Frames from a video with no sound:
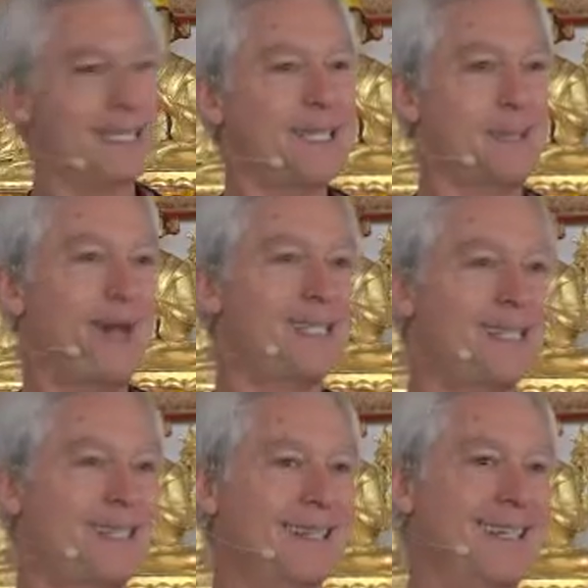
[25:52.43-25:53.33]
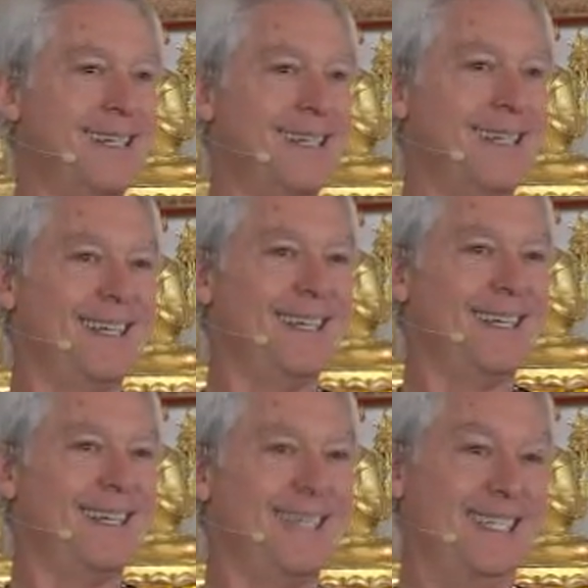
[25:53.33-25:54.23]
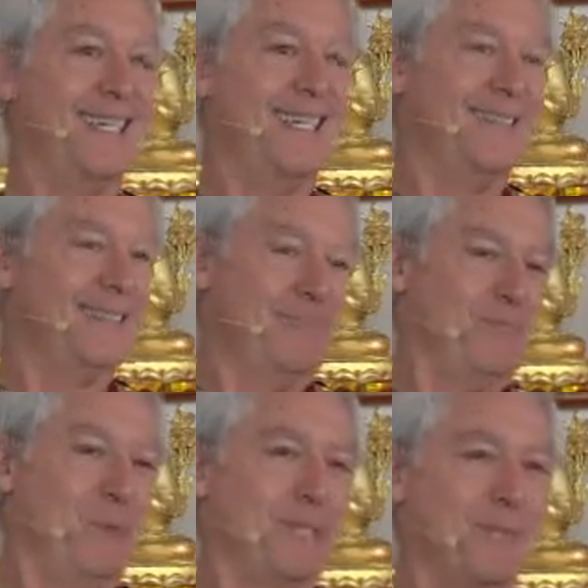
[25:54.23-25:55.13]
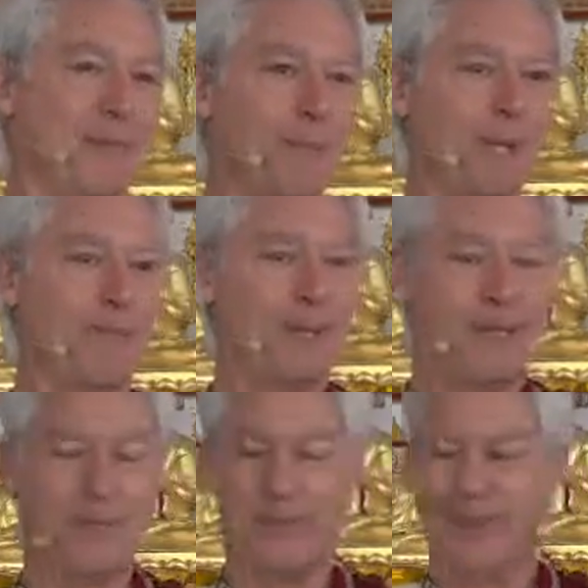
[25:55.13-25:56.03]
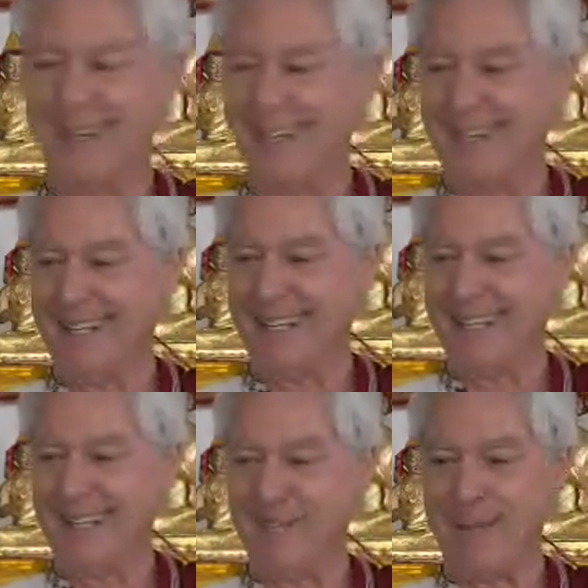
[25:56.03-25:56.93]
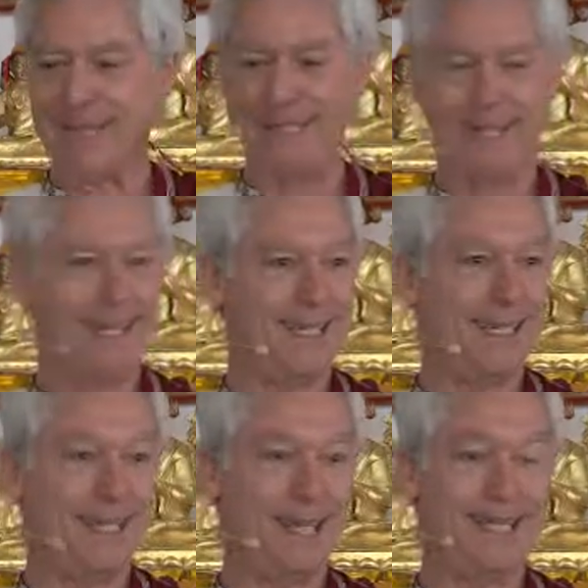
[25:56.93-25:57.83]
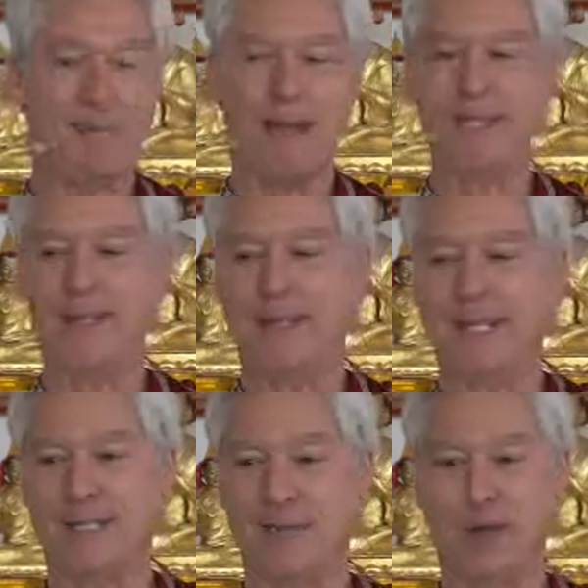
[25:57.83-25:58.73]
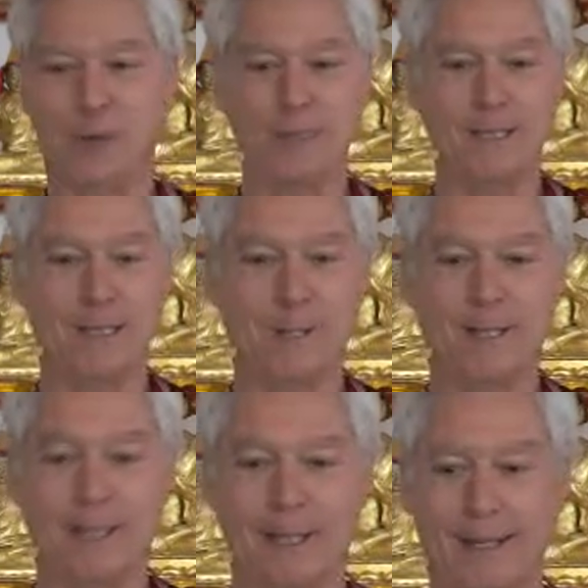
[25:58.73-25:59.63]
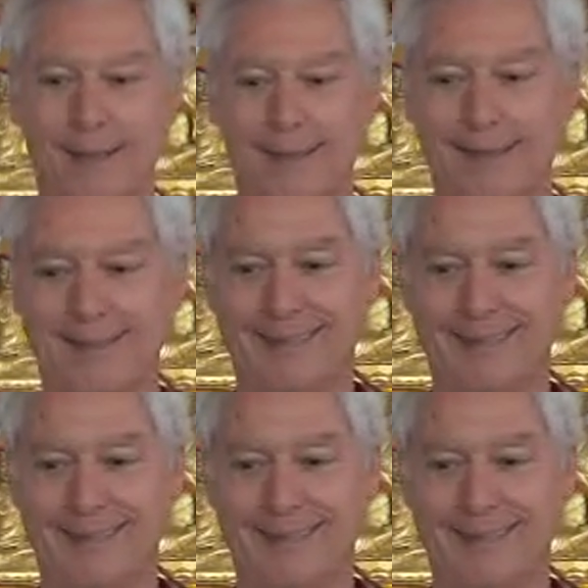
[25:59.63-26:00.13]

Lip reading: But just imagine that they did. We're just being playful here. Imagine that he did, and imagine that his father wasn't so tight.